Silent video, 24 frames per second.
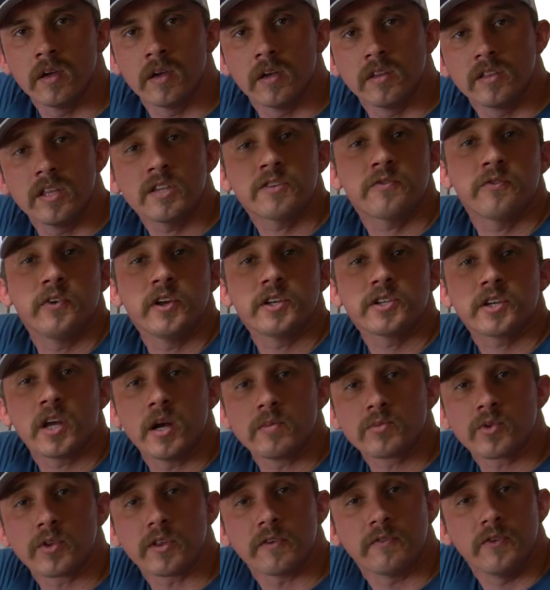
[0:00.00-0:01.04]
This fridge
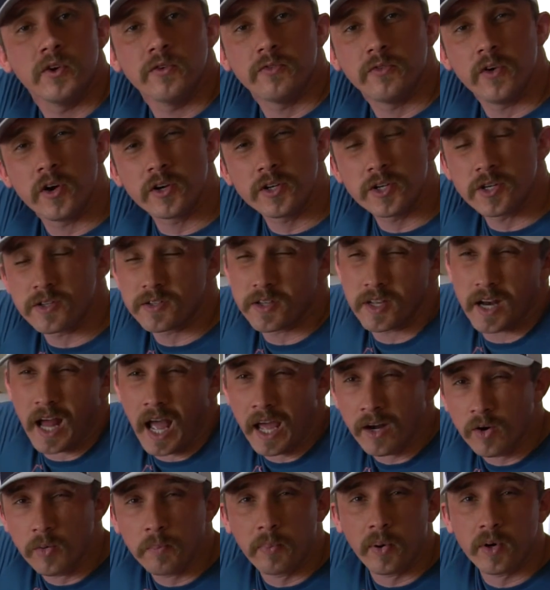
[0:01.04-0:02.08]
comes with a few functions that I
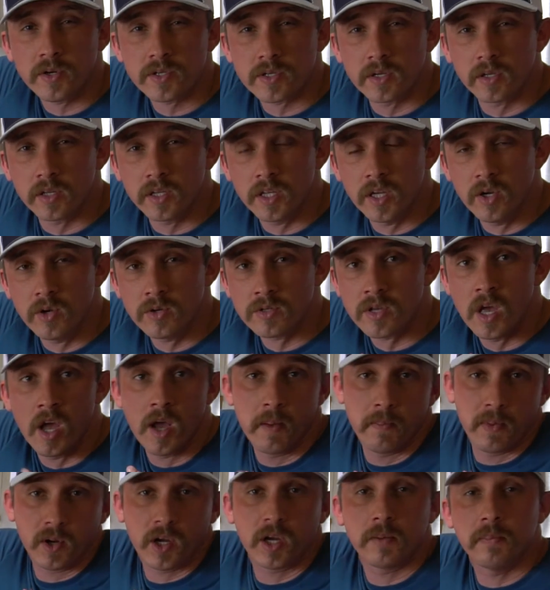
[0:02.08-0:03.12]
don't personally use
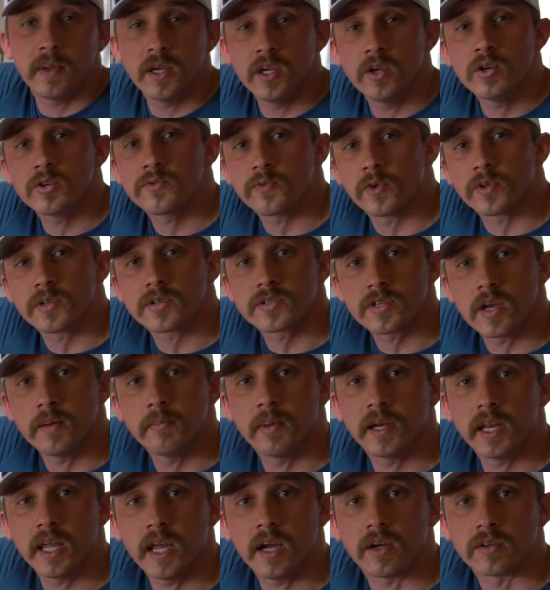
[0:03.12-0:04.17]
but could be useful to
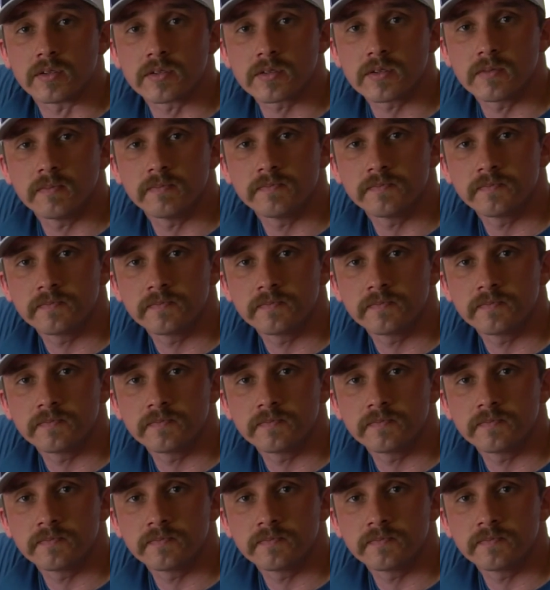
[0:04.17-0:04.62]
somebody else.